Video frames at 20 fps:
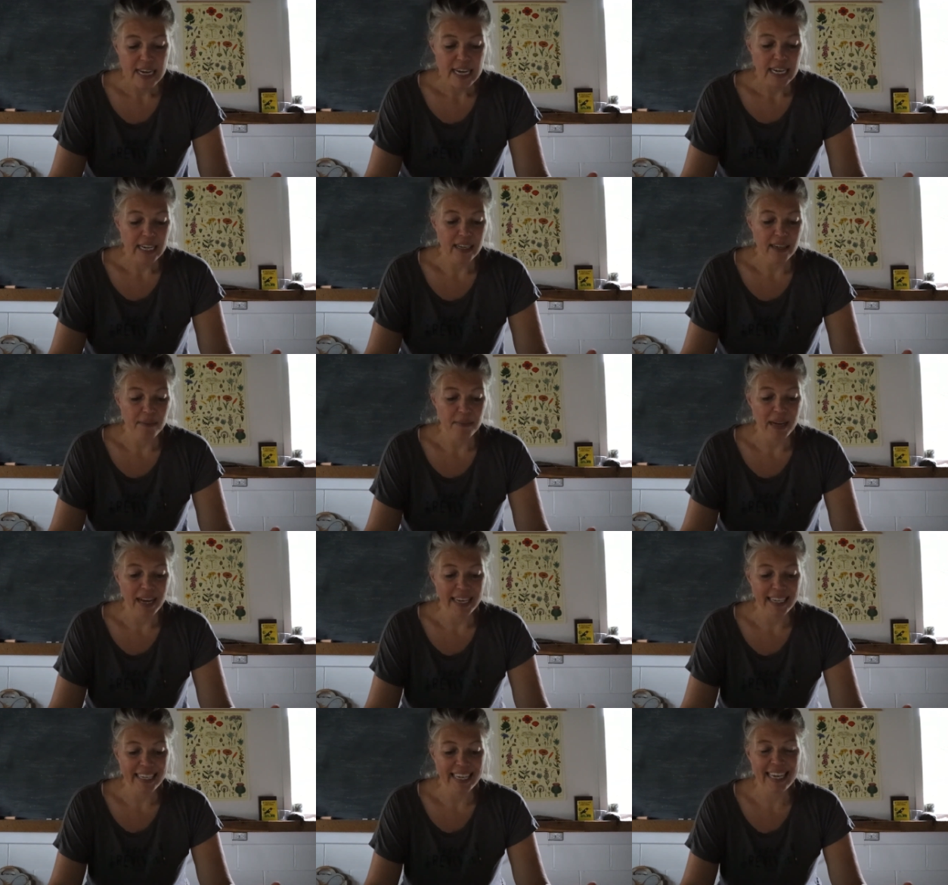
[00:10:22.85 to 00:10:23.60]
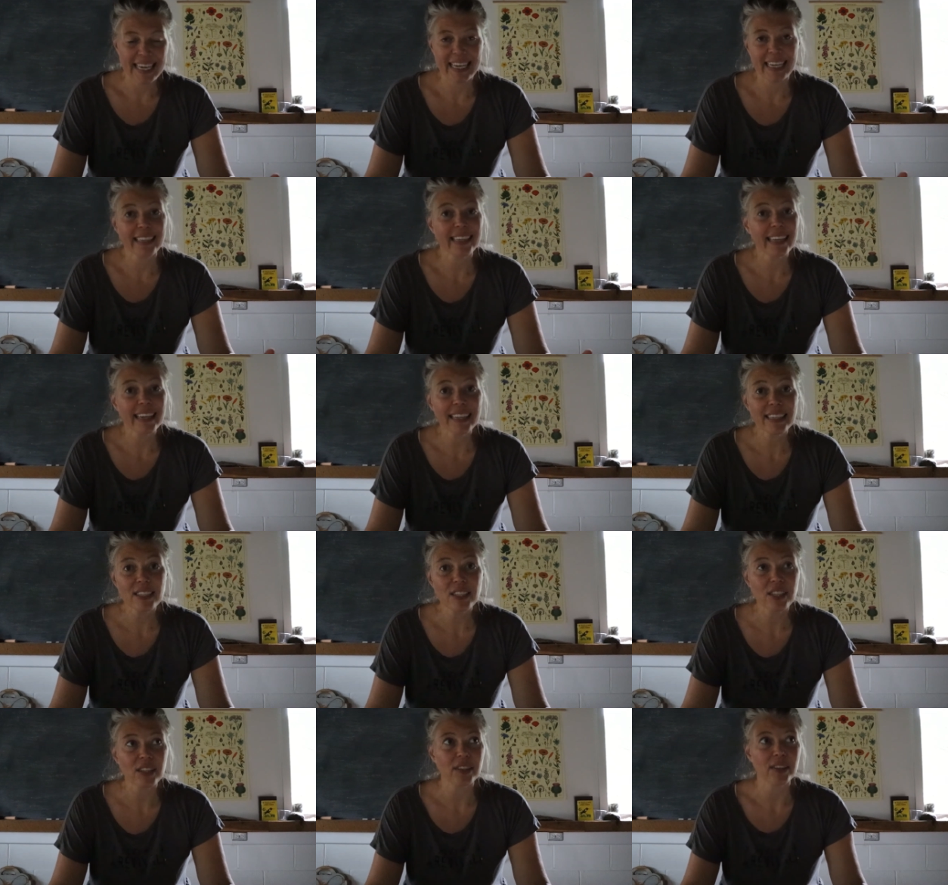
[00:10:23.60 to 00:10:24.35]
Um, I can't get
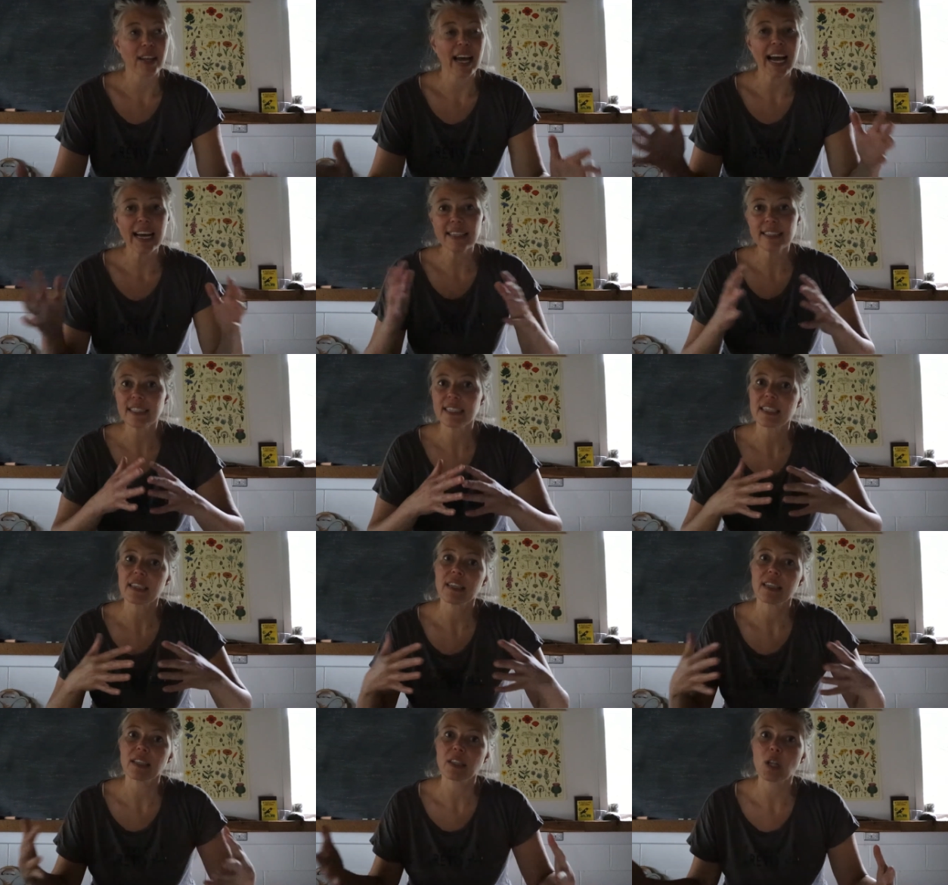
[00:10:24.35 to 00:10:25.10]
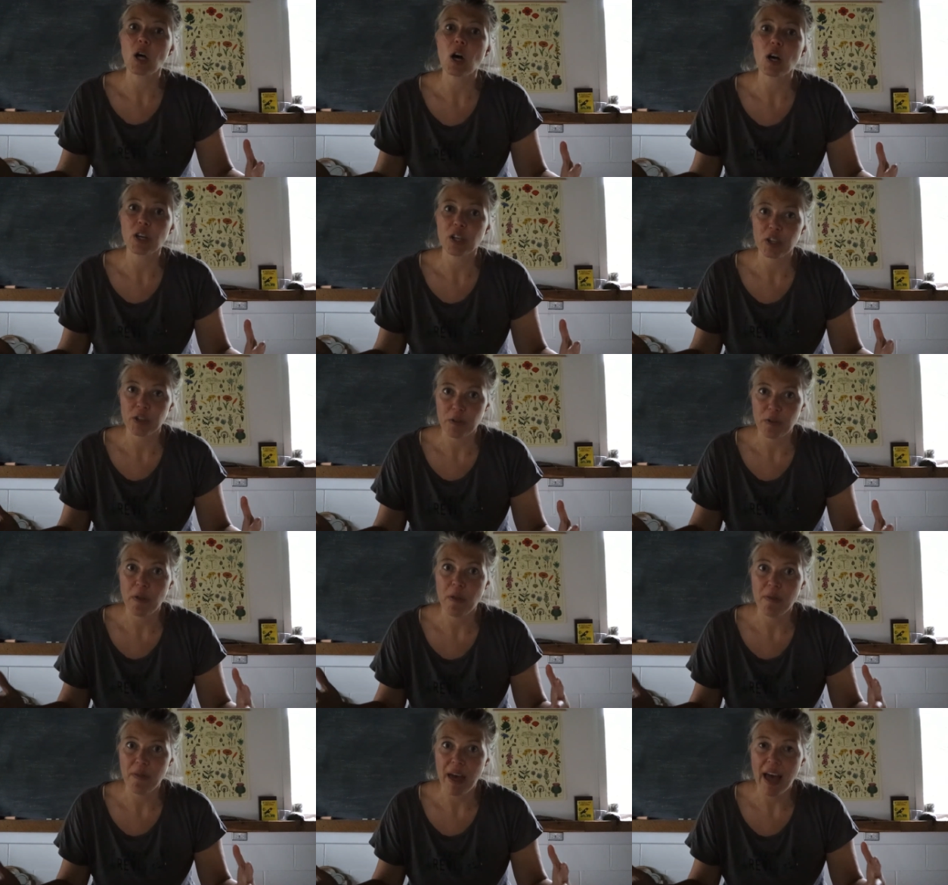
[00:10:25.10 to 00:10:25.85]
it to last longer
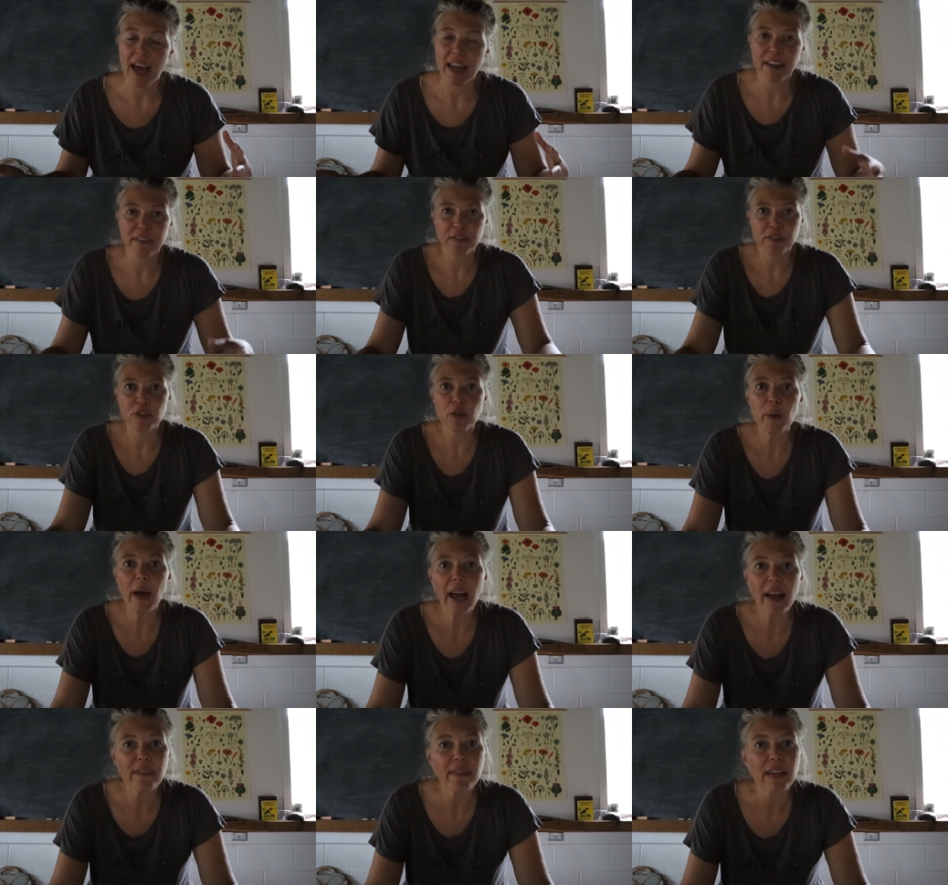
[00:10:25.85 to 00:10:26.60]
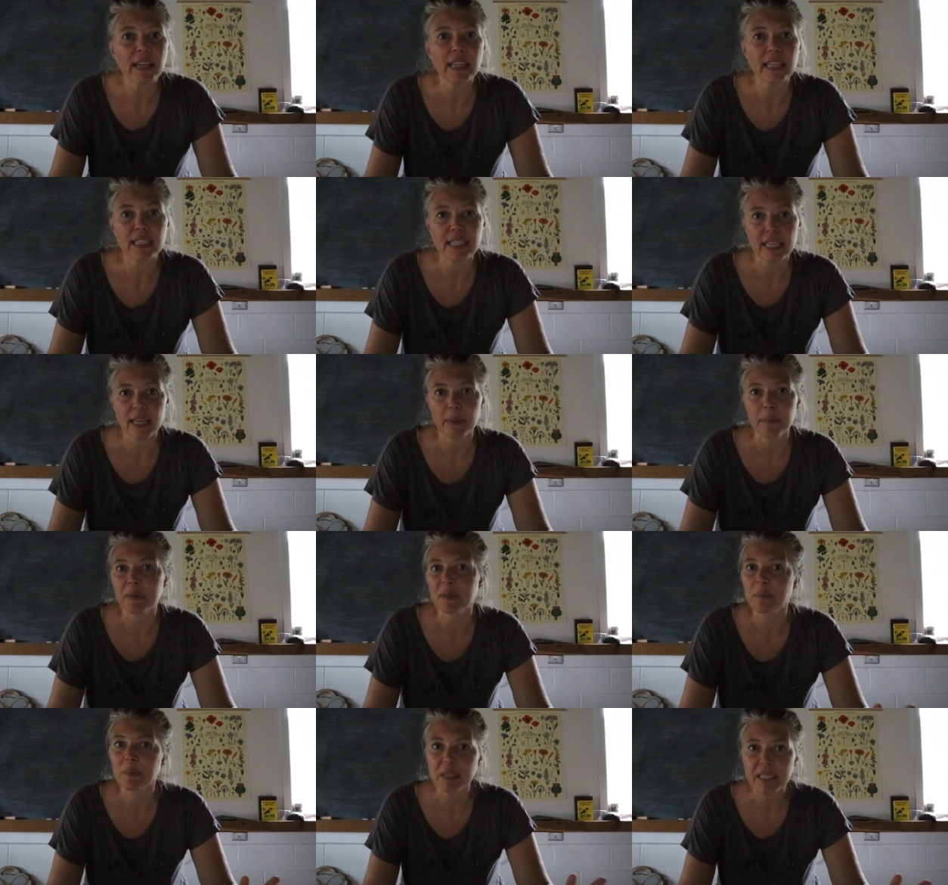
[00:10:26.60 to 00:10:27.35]
than that. If you have any
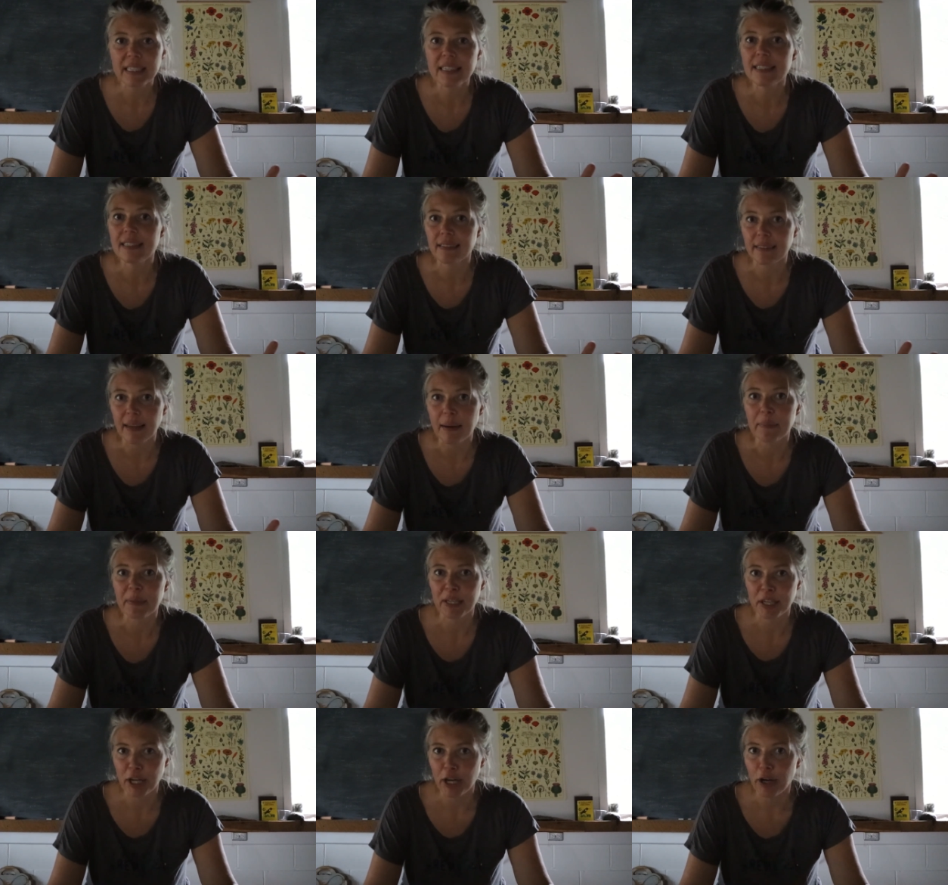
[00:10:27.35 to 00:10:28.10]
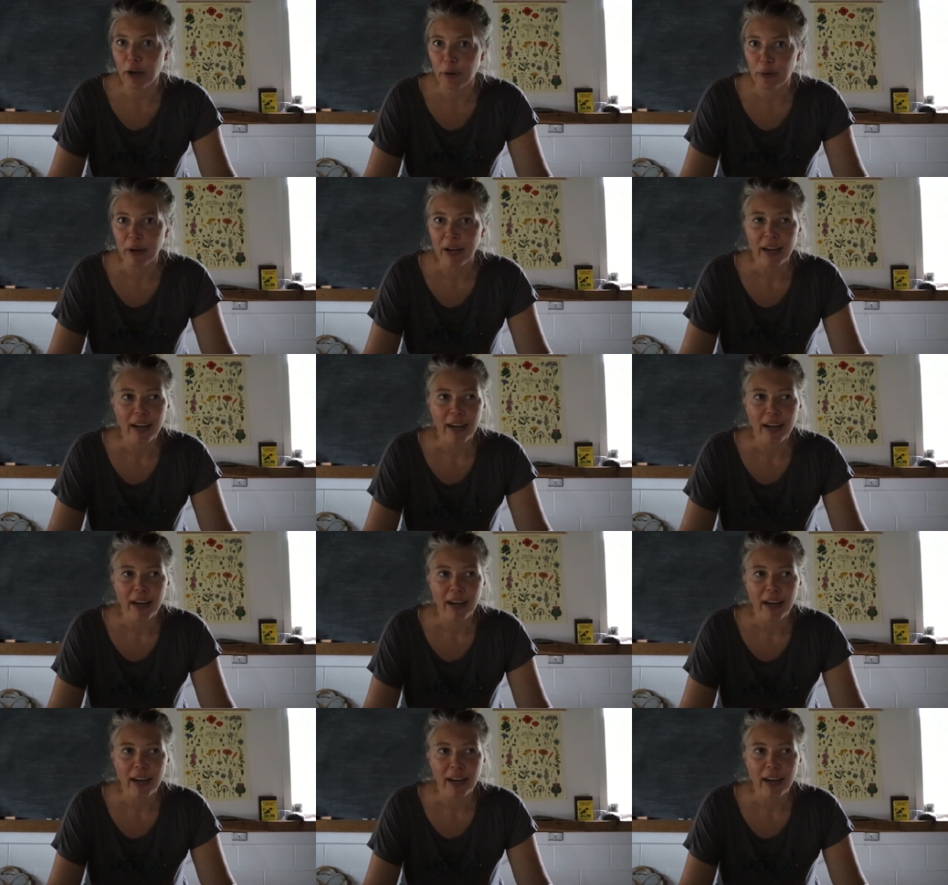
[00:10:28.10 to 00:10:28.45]
tips, please let me know.